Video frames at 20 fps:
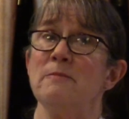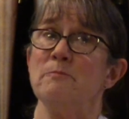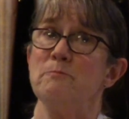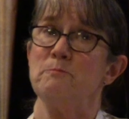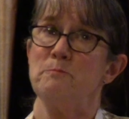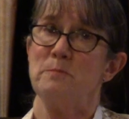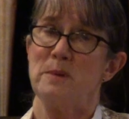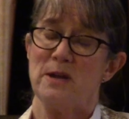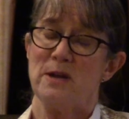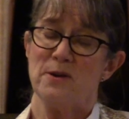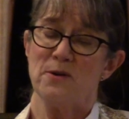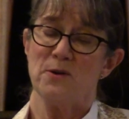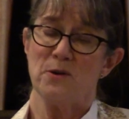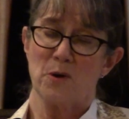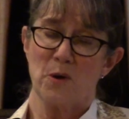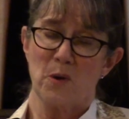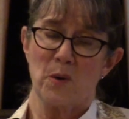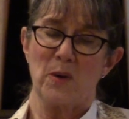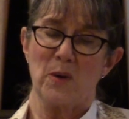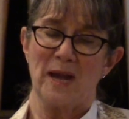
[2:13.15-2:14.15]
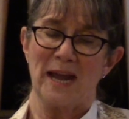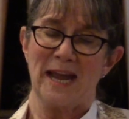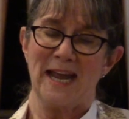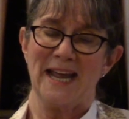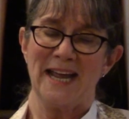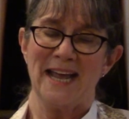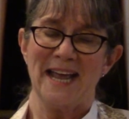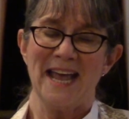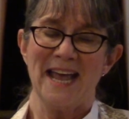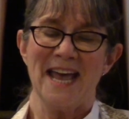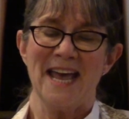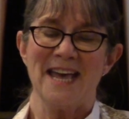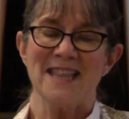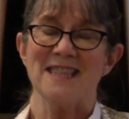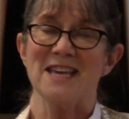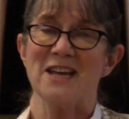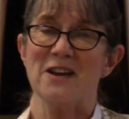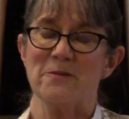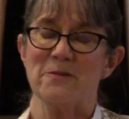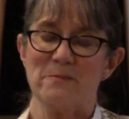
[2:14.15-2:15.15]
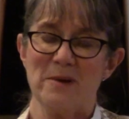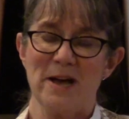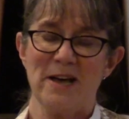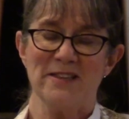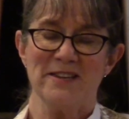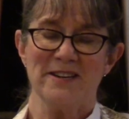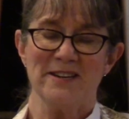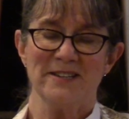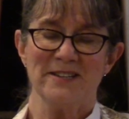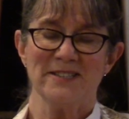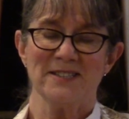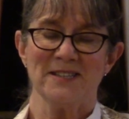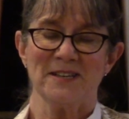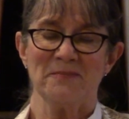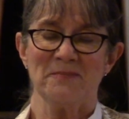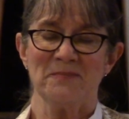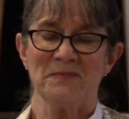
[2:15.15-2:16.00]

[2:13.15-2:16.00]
mirroring their mothers.